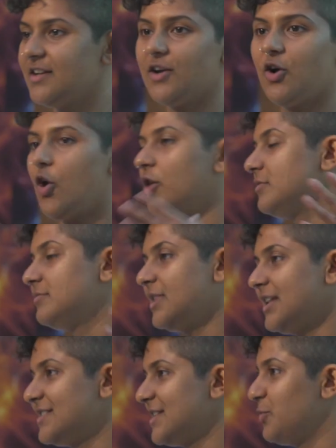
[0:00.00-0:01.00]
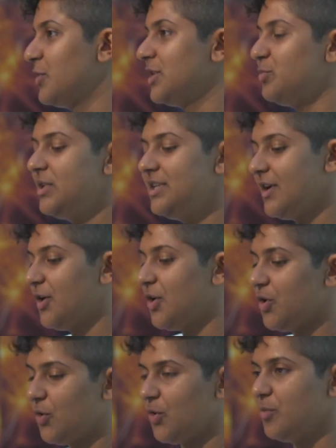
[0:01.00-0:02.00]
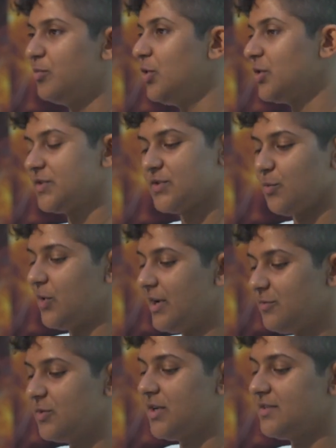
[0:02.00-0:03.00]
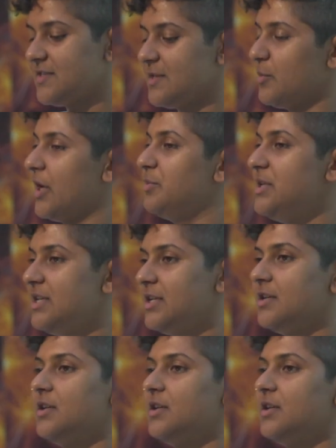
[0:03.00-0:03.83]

on, let's say, Wikipedia or books or whatever else it might be,